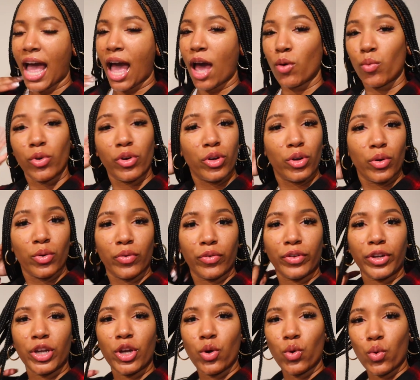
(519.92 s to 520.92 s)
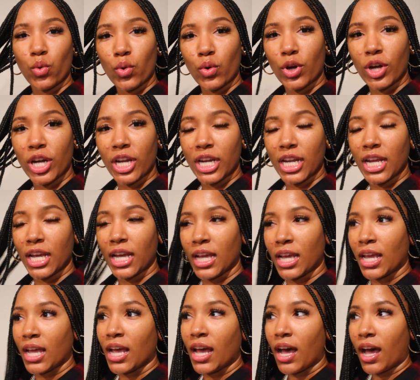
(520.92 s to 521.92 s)
I will record
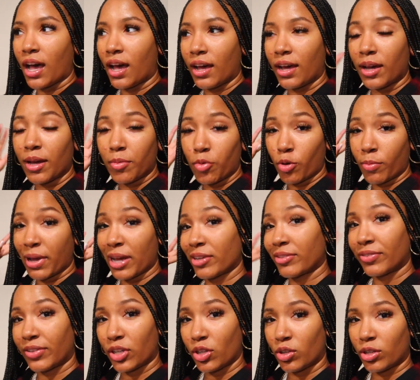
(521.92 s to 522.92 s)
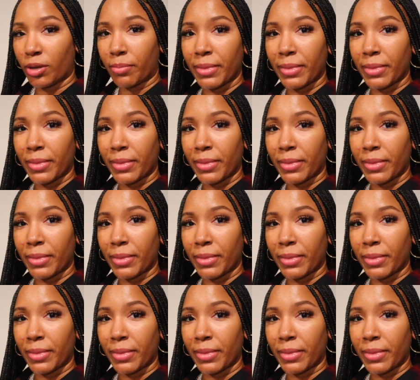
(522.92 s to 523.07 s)
on my phone.